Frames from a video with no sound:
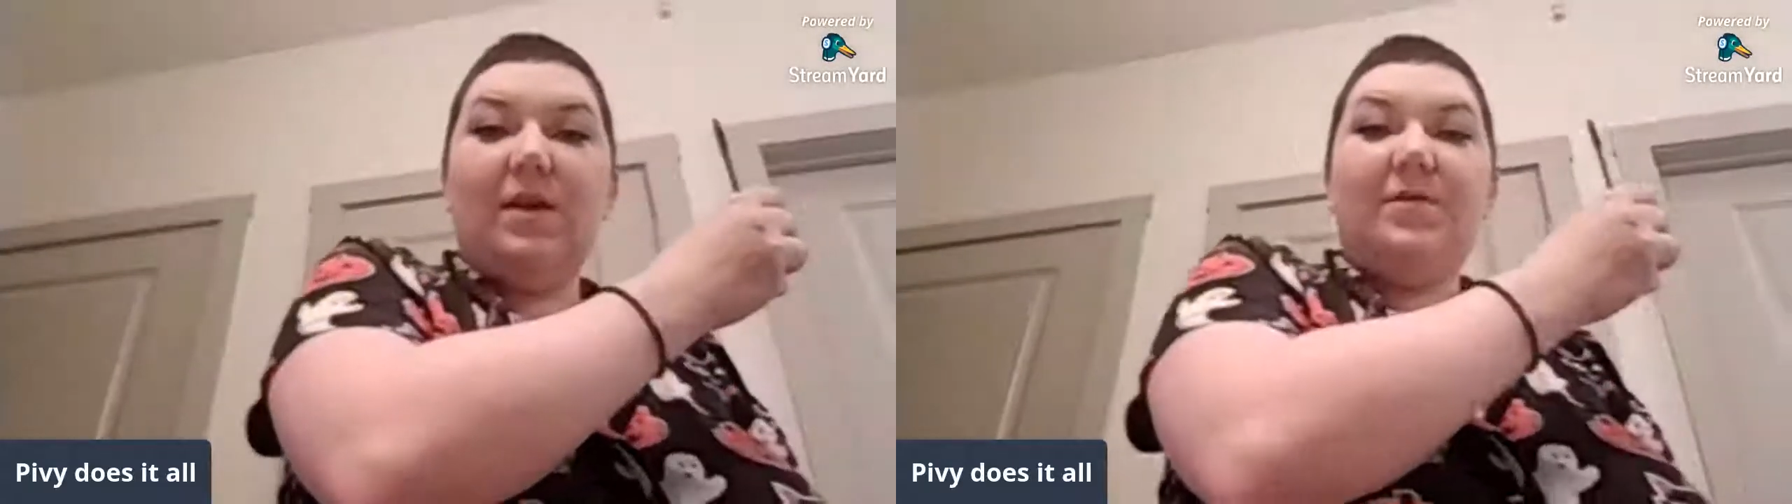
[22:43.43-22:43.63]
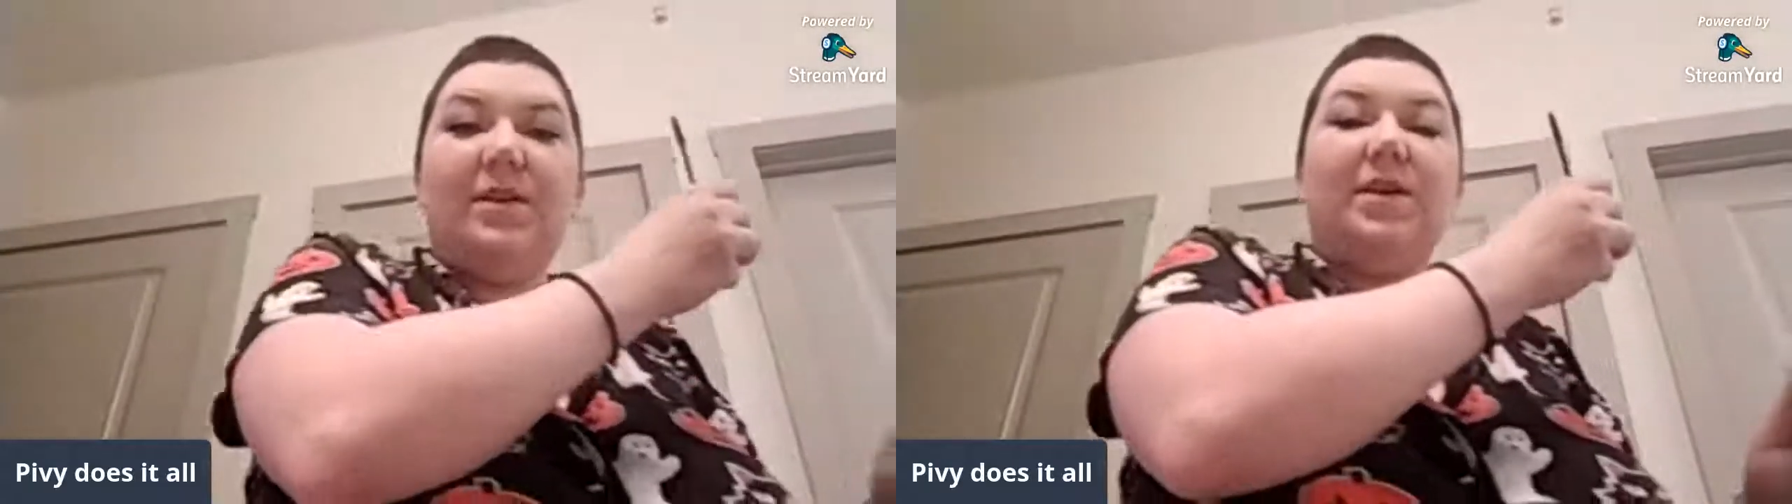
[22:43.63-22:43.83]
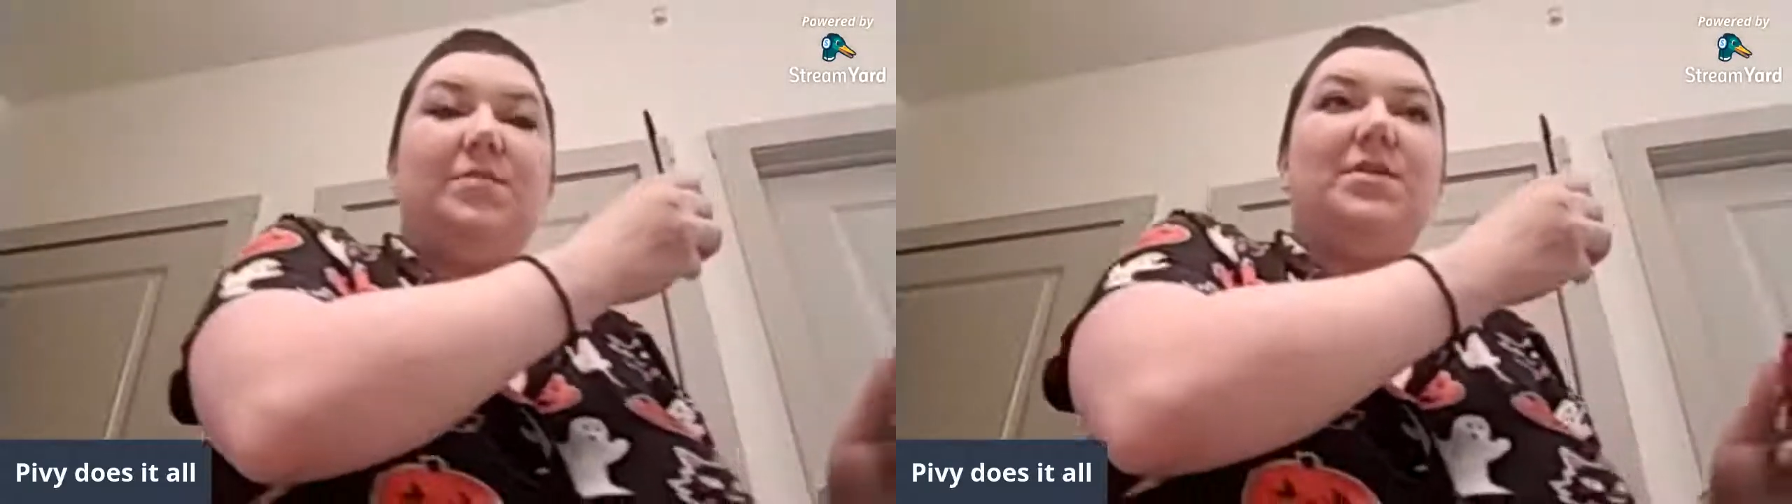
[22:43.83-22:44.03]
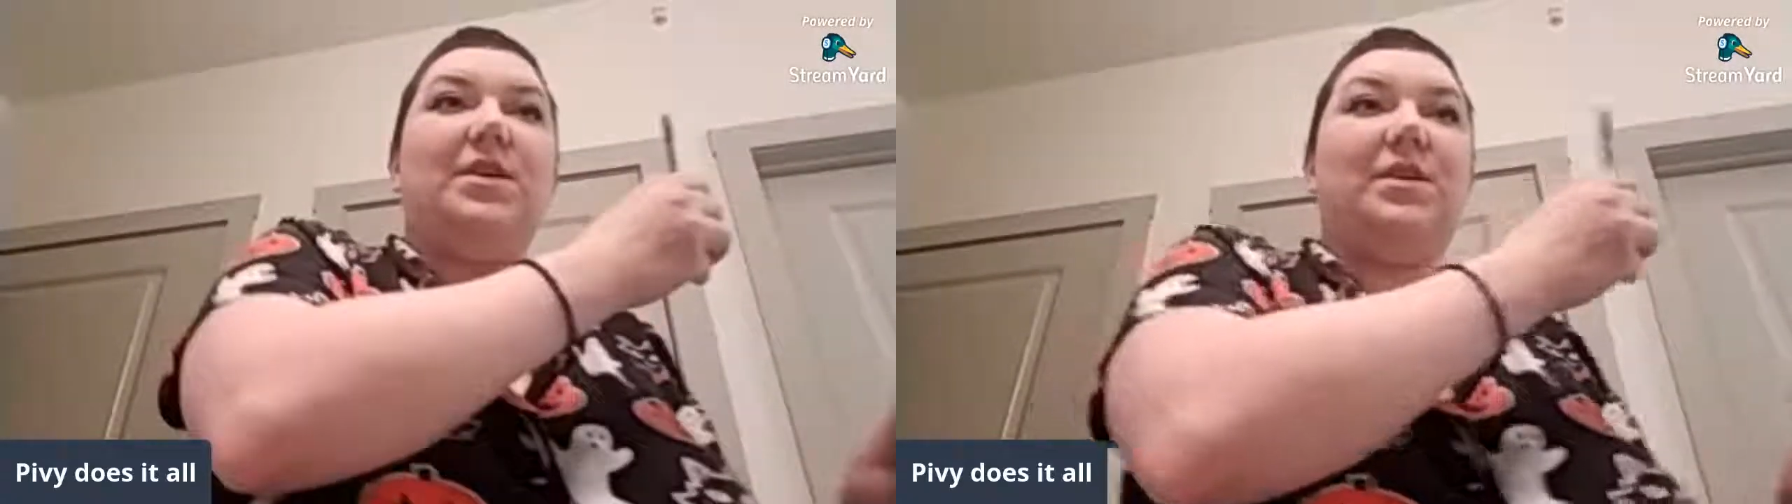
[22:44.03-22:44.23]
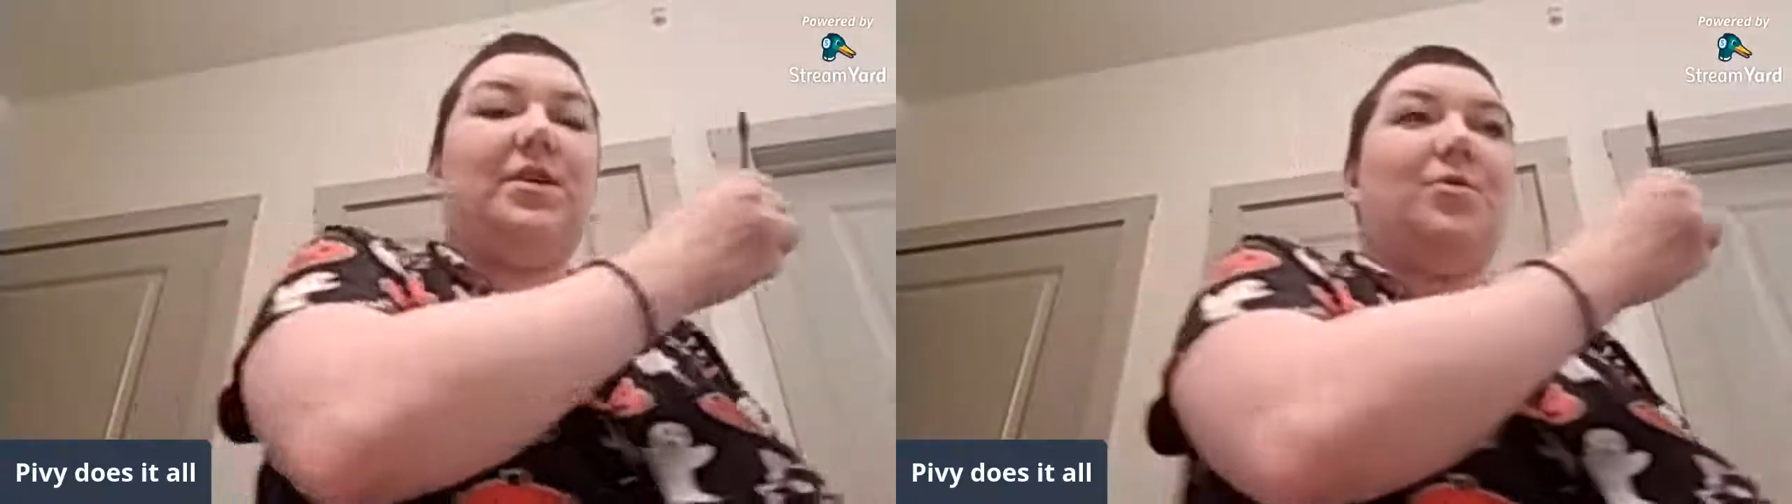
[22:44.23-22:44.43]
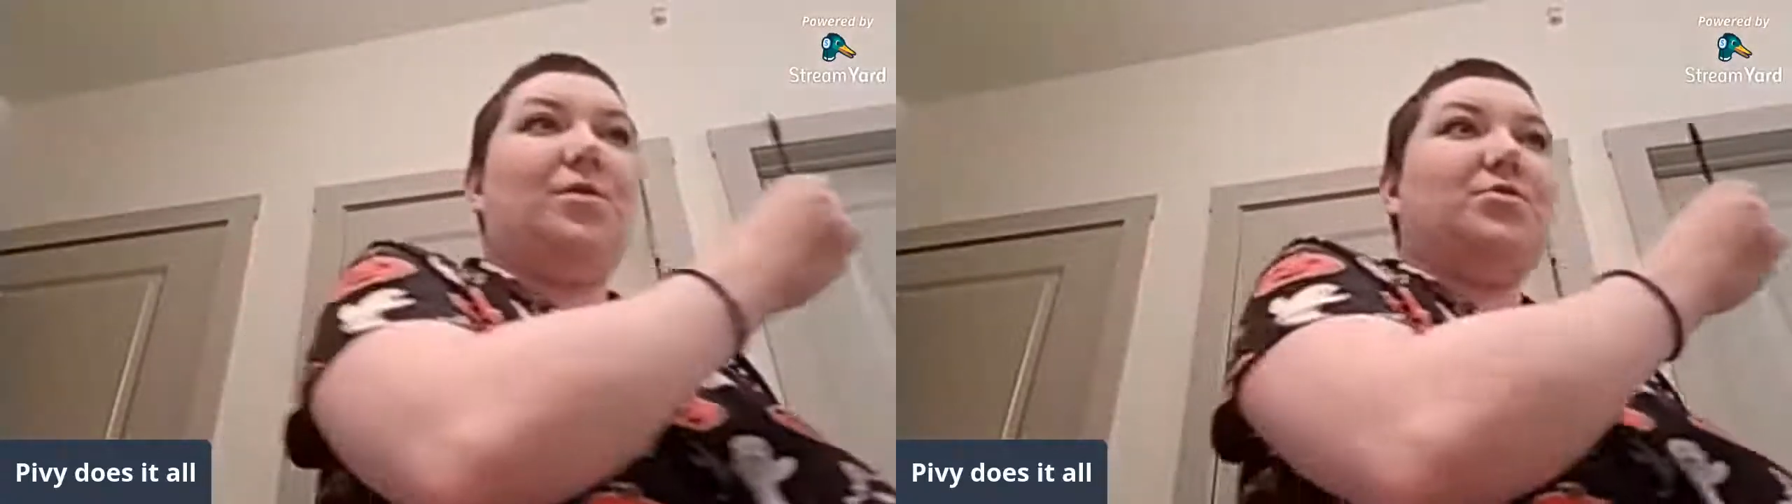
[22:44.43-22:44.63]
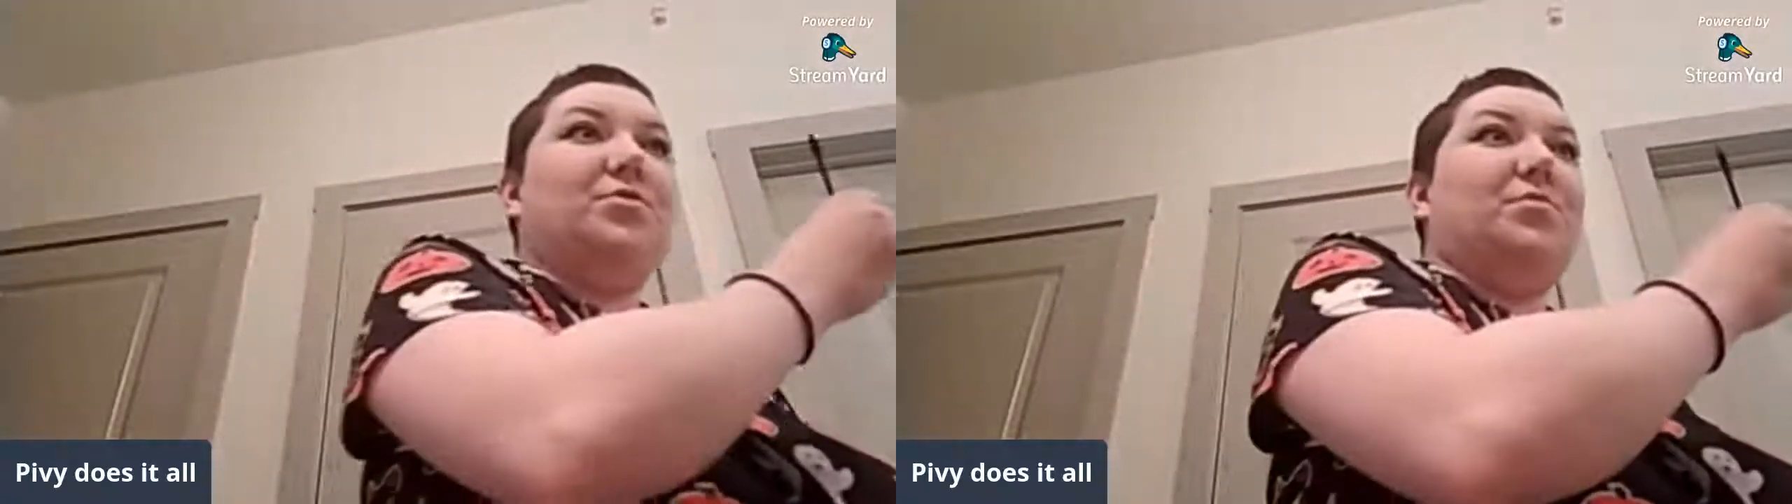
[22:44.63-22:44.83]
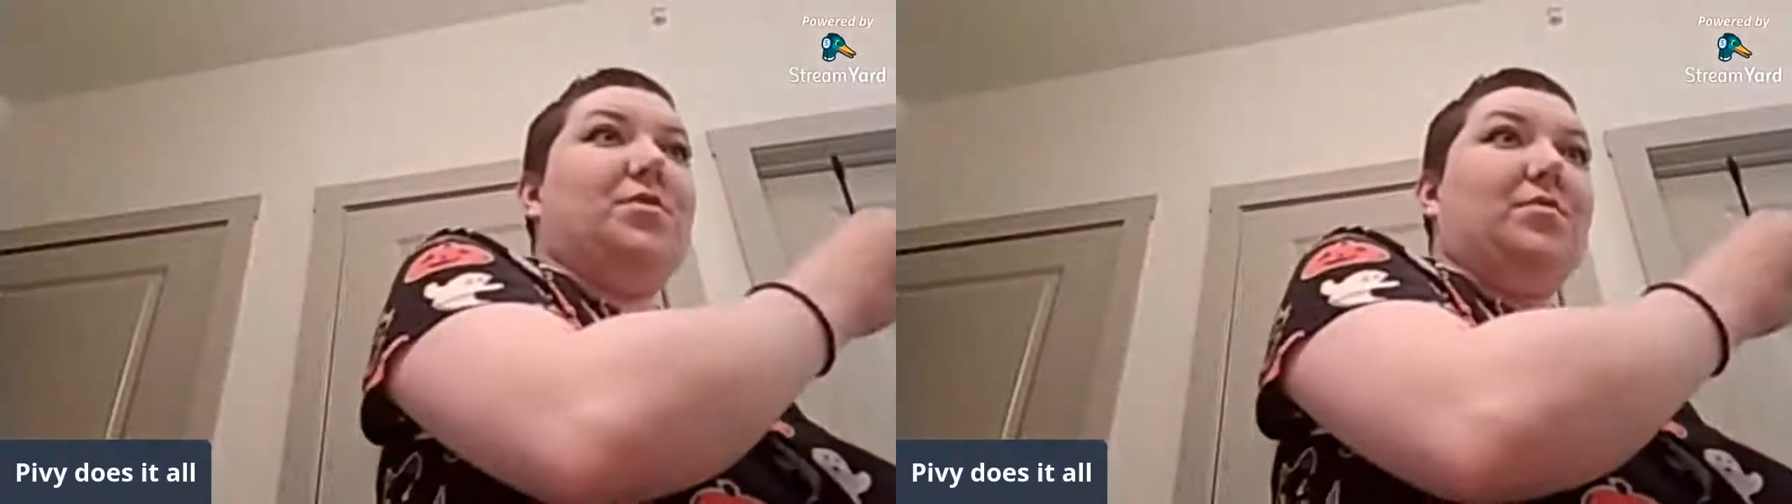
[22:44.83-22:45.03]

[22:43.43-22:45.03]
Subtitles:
I feel like I'm saying like quadruple.